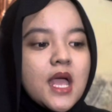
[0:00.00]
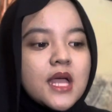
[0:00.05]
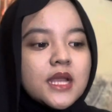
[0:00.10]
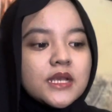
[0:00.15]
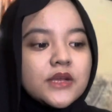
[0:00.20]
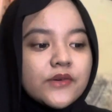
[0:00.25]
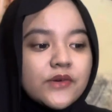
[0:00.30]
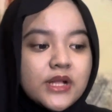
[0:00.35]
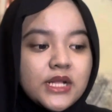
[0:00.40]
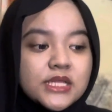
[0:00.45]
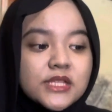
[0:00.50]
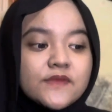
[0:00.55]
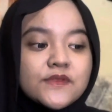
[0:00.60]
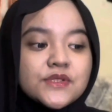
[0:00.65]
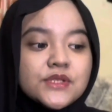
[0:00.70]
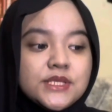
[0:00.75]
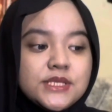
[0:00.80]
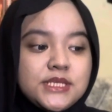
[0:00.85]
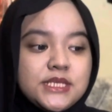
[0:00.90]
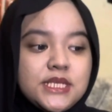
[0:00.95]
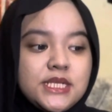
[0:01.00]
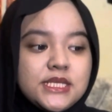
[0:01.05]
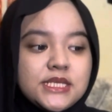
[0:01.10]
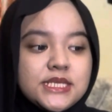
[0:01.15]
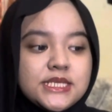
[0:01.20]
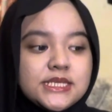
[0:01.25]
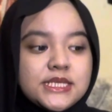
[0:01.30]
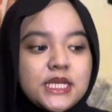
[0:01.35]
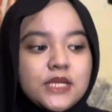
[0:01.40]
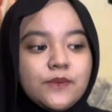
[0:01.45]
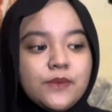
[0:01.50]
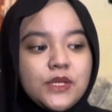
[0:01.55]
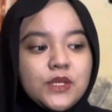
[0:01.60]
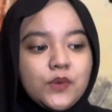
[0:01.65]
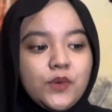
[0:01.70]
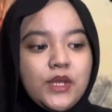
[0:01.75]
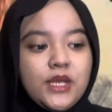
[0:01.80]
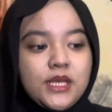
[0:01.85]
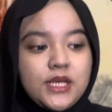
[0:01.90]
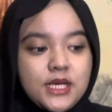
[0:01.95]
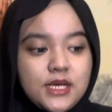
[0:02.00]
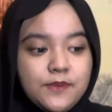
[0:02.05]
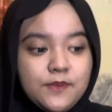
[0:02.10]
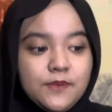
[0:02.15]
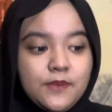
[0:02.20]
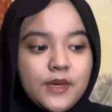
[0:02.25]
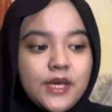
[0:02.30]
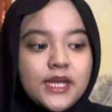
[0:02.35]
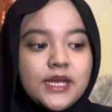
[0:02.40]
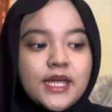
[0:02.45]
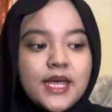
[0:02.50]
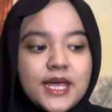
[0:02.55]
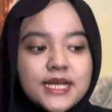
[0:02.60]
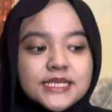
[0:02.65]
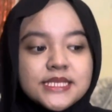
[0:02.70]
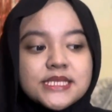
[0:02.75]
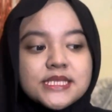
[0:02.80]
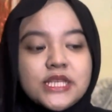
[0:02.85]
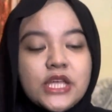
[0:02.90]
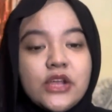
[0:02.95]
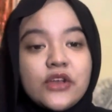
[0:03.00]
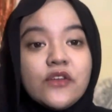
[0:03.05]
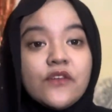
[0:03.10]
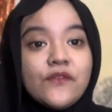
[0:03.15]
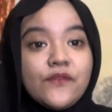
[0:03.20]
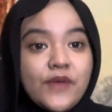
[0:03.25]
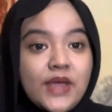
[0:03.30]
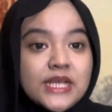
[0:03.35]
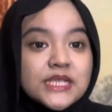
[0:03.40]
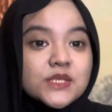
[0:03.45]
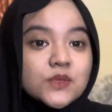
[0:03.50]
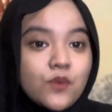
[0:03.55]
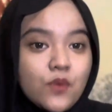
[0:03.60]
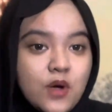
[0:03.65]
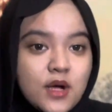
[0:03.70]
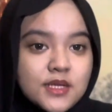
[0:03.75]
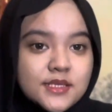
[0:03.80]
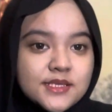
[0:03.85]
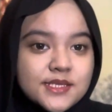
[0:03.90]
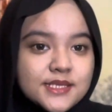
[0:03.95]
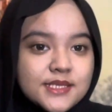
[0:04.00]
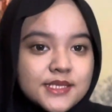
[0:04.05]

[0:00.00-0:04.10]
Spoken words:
the relative social distance between them and hence their face ones.